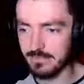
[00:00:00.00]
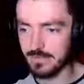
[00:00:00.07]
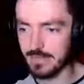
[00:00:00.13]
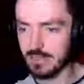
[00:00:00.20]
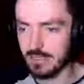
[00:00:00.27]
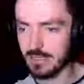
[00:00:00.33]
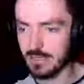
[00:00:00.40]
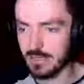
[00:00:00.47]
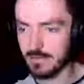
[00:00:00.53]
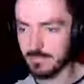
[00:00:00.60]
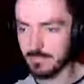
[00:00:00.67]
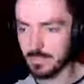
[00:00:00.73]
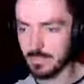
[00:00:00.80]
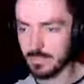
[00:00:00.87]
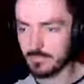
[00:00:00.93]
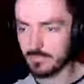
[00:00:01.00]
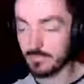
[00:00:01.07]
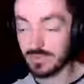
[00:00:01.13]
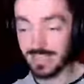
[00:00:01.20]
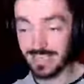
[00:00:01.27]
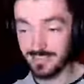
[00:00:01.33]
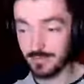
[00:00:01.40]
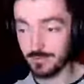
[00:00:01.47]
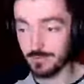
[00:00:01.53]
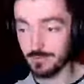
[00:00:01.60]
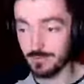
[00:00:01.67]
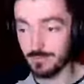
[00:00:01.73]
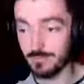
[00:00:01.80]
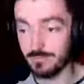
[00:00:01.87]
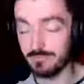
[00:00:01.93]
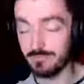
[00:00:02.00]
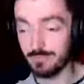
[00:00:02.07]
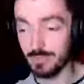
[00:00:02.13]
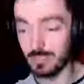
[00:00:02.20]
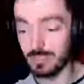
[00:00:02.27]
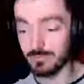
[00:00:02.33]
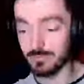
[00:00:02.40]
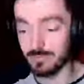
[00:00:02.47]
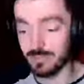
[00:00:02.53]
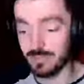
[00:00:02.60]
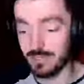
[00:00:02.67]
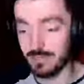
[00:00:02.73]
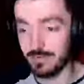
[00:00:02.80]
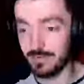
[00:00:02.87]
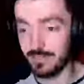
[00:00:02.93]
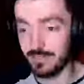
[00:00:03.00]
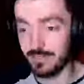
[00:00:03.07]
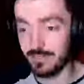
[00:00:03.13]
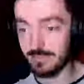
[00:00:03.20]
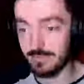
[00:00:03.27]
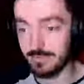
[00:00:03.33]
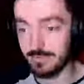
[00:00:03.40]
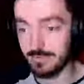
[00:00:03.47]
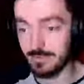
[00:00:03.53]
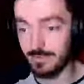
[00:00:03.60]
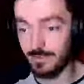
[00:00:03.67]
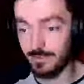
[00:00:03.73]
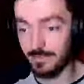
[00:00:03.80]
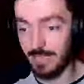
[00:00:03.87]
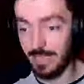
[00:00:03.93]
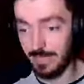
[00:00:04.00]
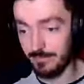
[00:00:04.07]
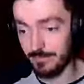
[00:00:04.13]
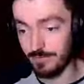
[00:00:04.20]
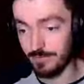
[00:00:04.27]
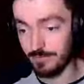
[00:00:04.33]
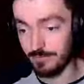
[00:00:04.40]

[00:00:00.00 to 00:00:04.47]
Right, um, that's cool. But for now, I need to go and just have another